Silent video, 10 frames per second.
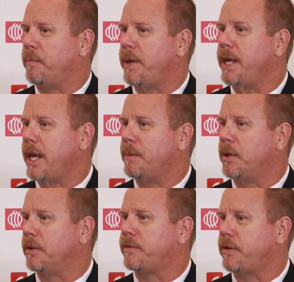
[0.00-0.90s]
being
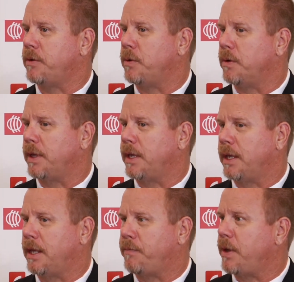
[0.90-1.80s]
able to,
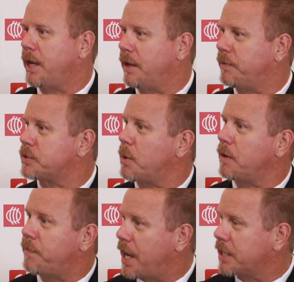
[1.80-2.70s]
if you have a
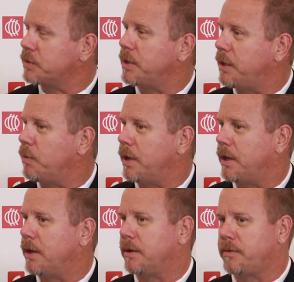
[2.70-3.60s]
smart factory
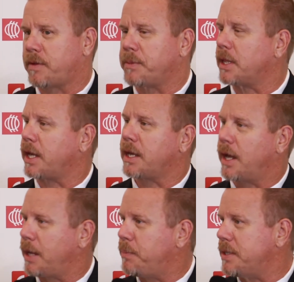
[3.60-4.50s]
where something like
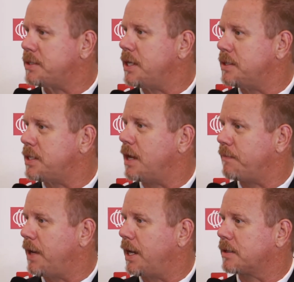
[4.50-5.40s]
IPC
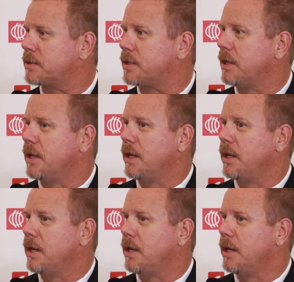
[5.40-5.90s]
CFX,